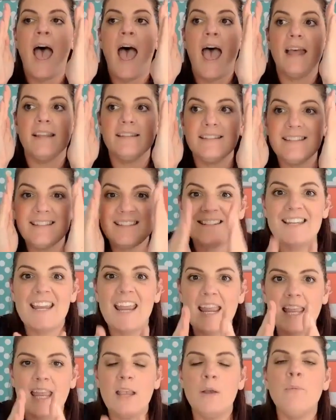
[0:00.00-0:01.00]
and
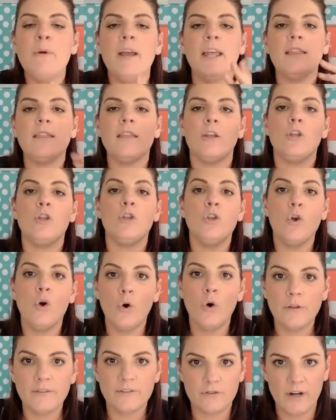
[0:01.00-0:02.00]
sticking with
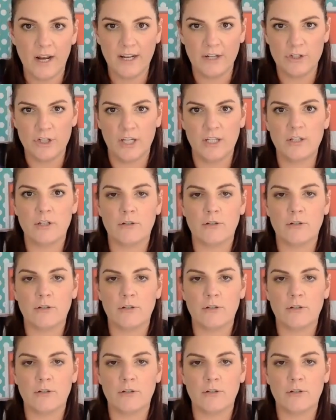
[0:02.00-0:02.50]
your strategy